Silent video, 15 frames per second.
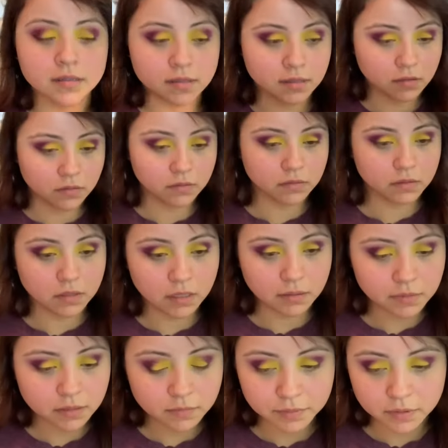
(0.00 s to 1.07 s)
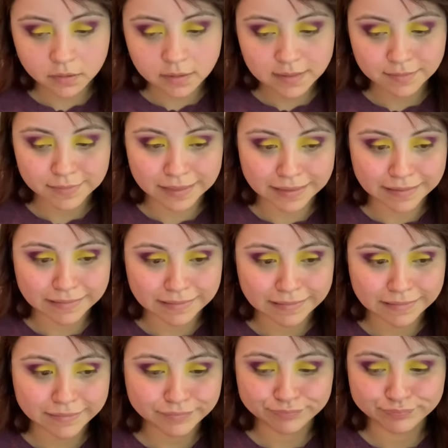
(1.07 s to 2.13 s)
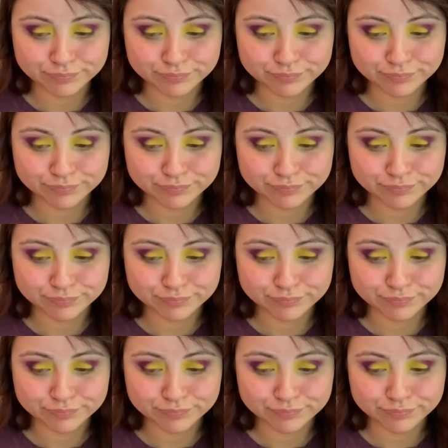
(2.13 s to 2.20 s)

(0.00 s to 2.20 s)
So I'm gonna put on some glitter